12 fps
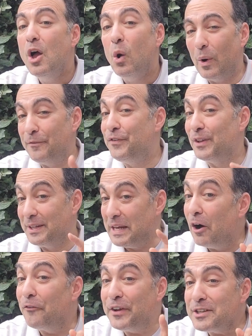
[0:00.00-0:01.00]
when
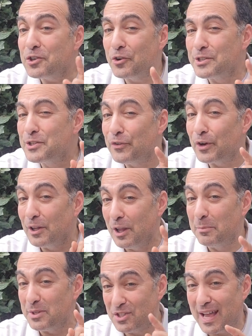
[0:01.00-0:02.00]
Philadelphia's Christopher
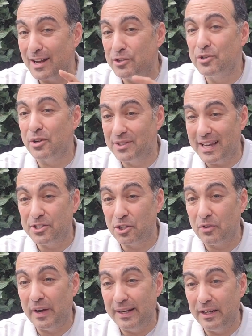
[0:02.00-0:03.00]
Columbus statues are
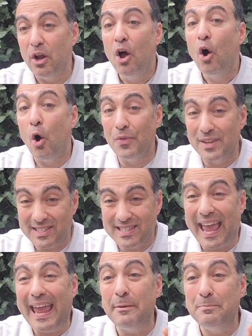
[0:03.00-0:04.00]
desecrated on the
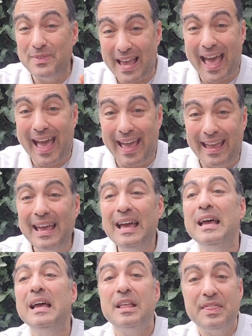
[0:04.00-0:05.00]
same day
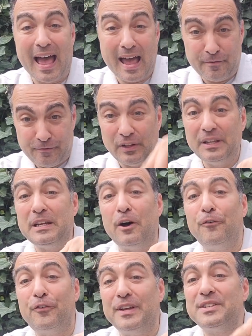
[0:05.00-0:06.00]
that
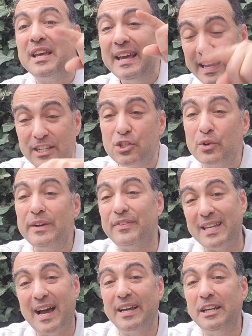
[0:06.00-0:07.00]
Philadelphia's History of
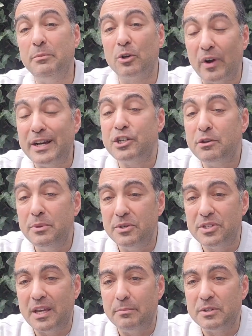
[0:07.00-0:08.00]
Italian Immigration
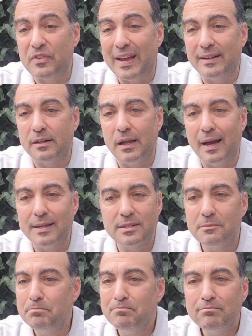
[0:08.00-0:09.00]
Museum is vandalized,